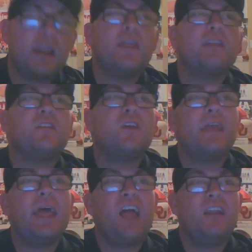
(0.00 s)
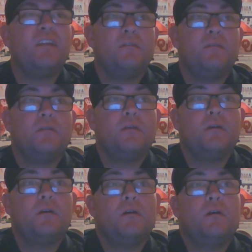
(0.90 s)
I'd like to look at.
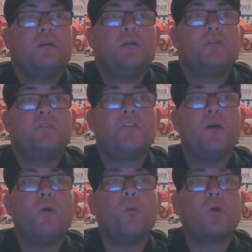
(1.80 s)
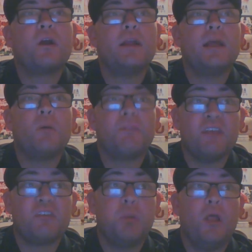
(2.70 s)
So we're going to go with
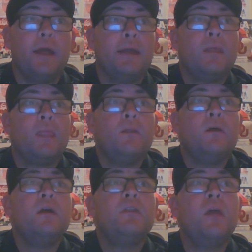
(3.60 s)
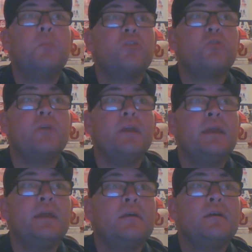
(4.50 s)
this play. Number
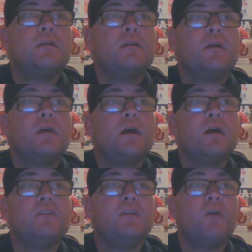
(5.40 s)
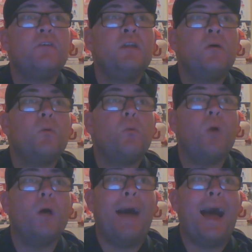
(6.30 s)
three, uh, Delvin
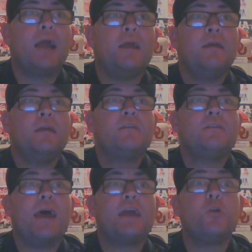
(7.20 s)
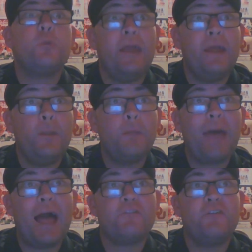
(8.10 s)
Womack tackled in the
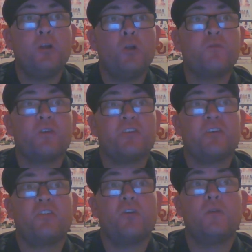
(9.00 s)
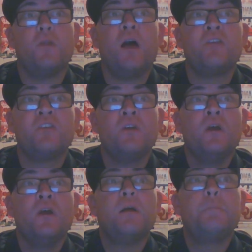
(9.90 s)
backfield for six yard loss
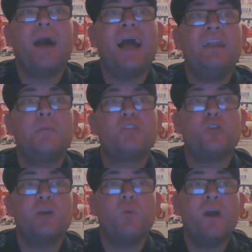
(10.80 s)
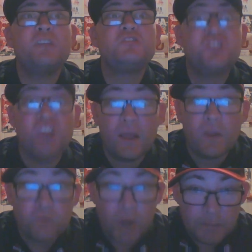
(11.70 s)
by number 31,
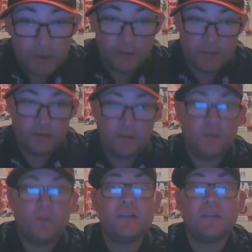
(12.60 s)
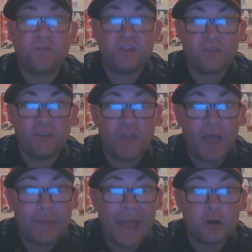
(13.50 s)
Jalen Redmond, the defensive end
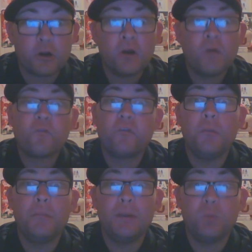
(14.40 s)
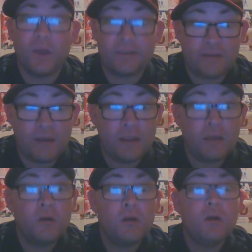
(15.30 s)
linebacker from Midwest
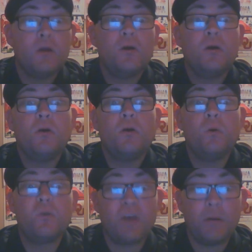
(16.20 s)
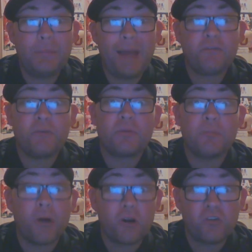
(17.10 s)
City, who's coming back from
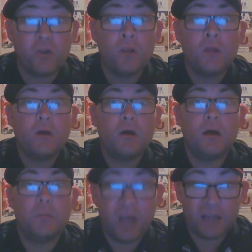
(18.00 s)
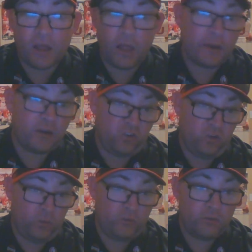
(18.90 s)
some personal uh, blood clot
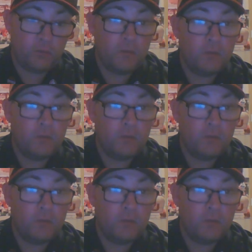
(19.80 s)
issues.